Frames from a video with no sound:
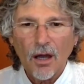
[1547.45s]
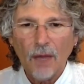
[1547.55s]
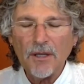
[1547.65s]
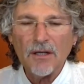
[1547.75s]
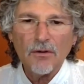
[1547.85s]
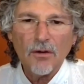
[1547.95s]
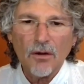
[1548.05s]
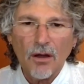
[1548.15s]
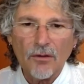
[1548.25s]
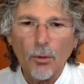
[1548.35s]
I mean,
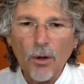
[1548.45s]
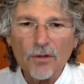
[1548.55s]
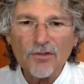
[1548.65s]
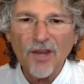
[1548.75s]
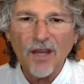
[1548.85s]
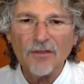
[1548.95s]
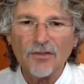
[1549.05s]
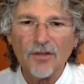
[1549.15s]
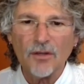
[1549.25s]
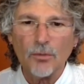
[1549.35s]
the world
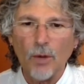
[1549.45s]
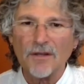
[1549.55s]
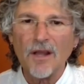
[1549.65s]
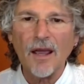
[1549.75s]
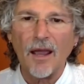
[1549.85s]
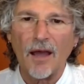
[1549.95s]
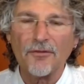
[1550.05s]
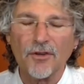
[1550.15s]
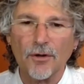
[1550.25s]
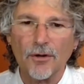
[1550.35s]
changed in one day
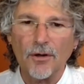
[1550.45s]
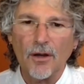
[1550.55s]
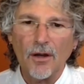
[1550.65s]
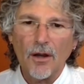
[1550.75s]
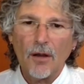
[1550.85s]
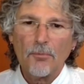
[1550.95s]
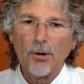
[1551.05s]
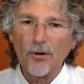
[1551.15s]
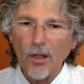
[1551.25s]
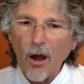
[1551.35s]
after
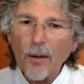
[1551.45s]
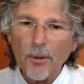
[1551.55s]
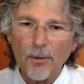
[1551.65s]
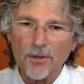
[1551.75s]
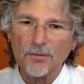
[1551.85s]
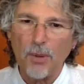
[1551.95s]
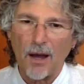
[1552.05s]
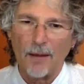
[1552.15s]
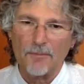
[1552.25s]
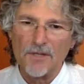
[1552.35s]
Pearl Harbor was
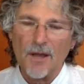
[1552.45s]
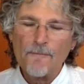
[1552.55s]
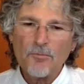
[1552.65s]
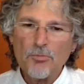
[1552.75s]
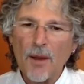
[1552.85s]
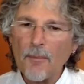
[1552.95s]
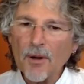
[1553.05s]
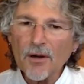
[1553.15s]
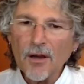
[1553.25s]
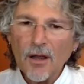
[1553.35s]
bombed.
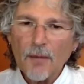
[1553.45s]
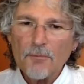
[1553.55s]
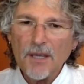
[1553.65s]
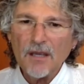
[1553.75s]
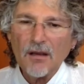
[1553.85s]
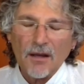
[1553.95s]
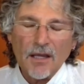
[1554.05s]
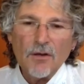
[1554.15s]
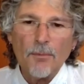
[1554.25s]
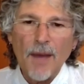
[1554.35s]
Remember
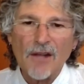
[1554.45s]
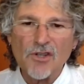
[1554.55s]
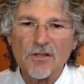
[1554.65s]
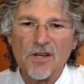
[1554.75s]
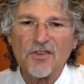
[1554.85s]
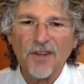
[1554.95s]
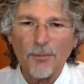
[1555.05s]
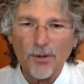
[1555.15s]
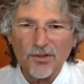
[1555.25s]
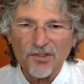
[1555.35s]
can you imagine
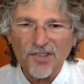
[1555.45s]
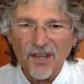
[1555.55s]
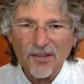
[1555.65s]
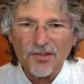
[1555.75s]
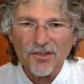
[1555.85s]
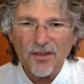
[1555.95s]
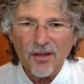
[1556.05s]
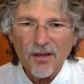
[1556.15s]
December 6th?